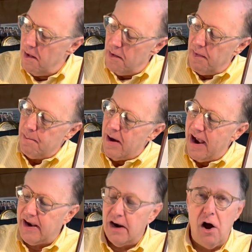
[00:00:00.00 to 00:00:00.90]
They
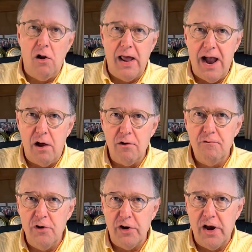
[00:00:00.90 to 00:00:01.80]
pack it all out
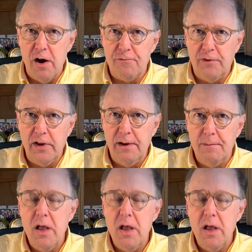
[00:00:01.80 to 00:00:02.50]
very carefully.